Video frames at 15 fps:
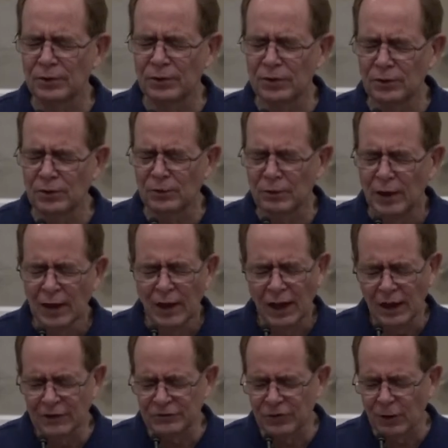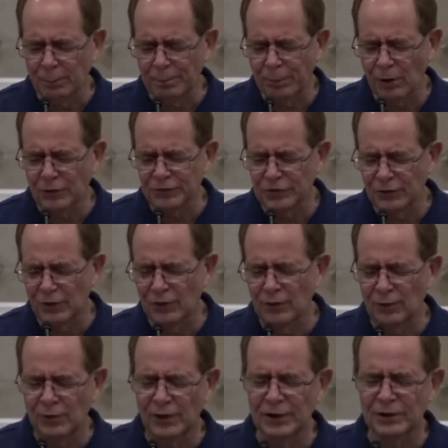you as their personal
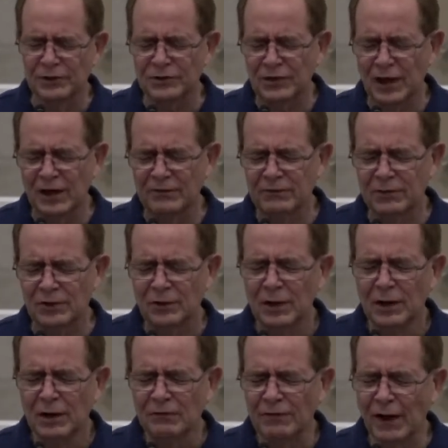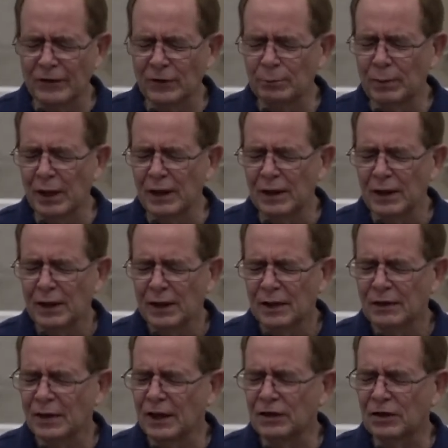Lord and Savior. Father, may
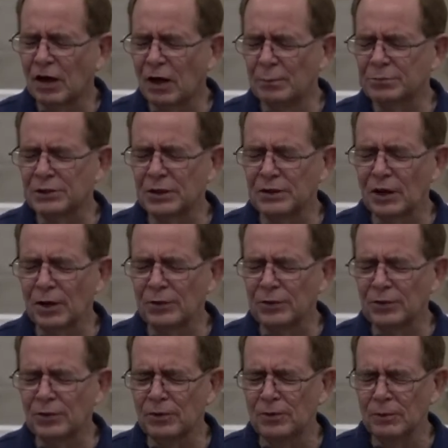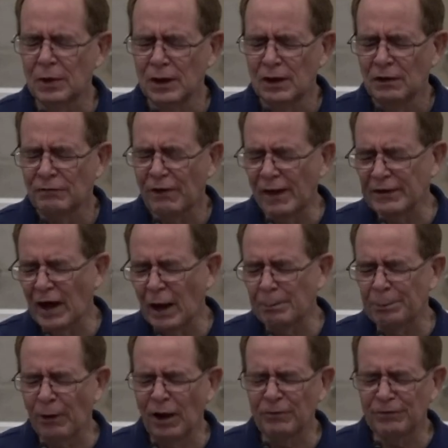they come to know you. Father, I
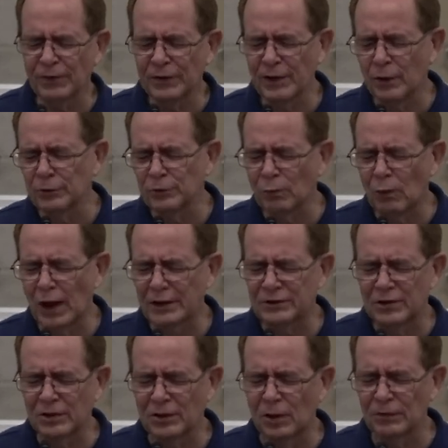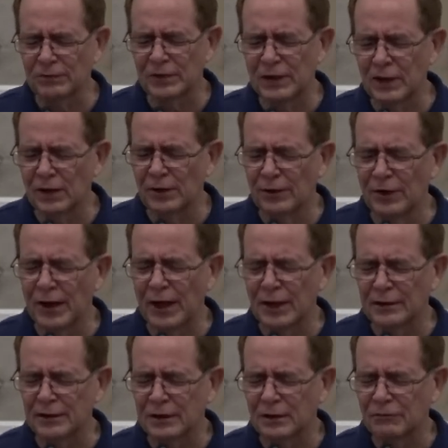pray for those watching over the
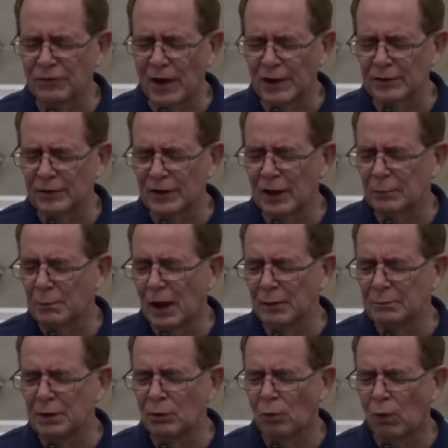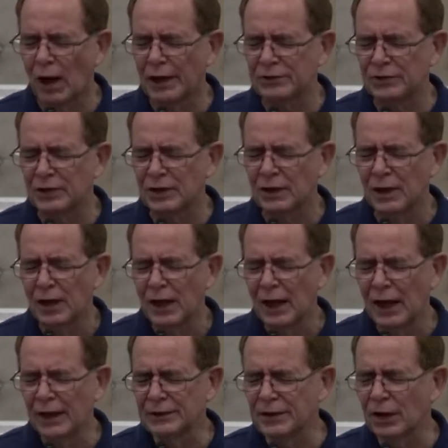internet that, Father, they may be watching
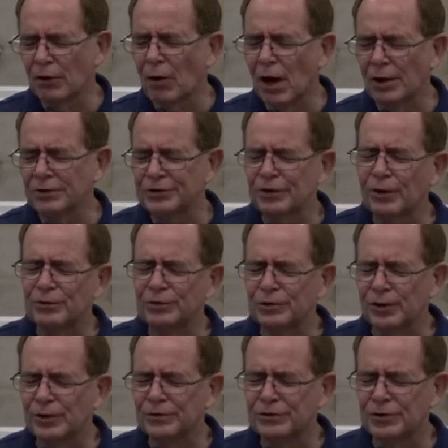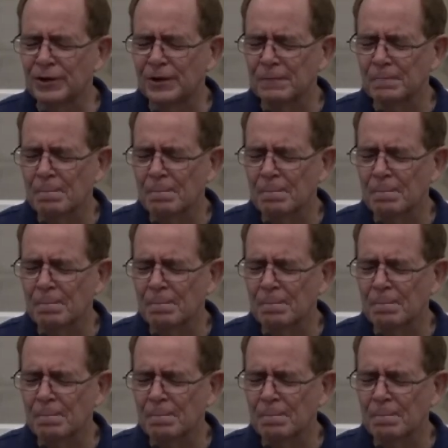and they're also searching